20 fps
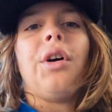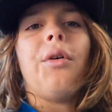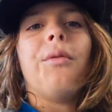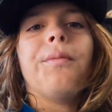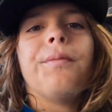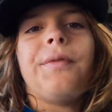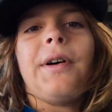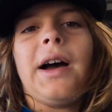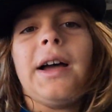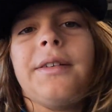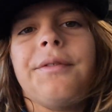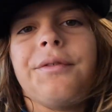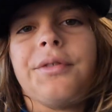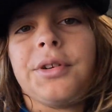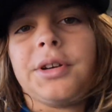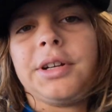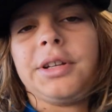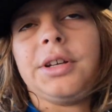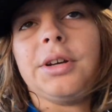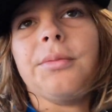don't find
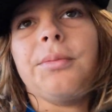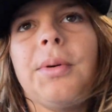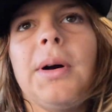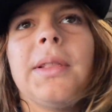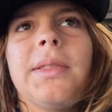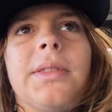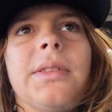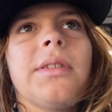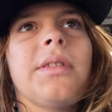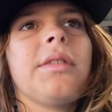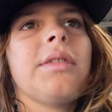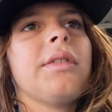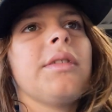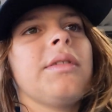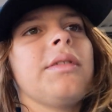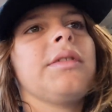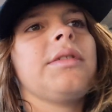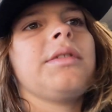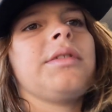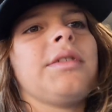very good ones.
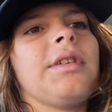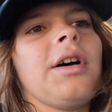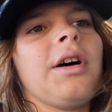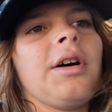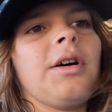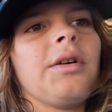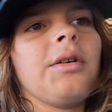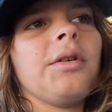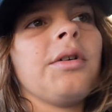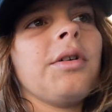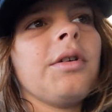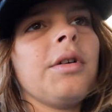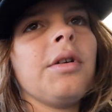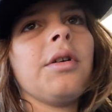So,